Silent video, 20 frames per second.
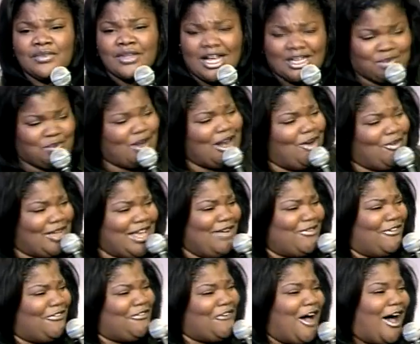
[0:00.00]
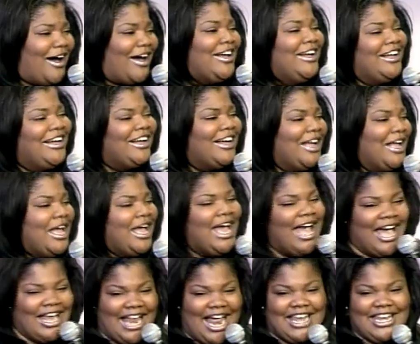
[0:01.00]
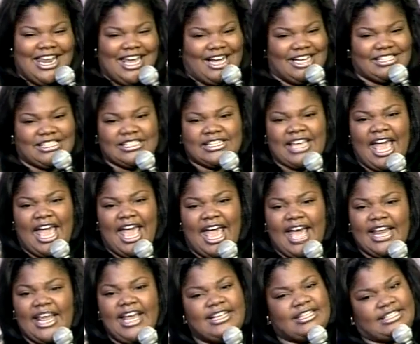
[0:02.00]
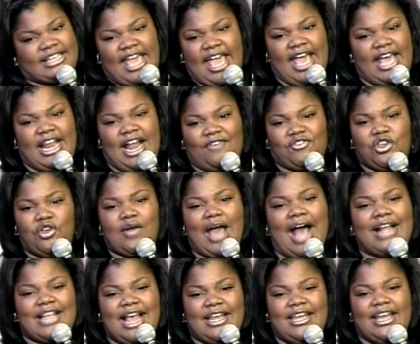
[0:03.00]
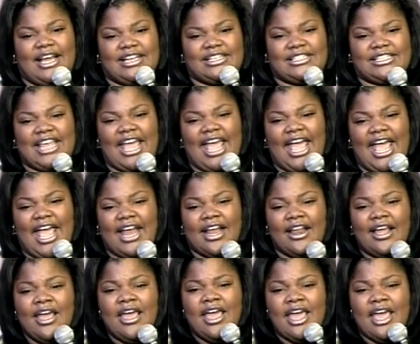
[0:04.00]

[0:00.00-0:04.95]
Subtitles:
Because we don't give a fuck. And that nigga scared. He's scared of you. You got that nigga scared.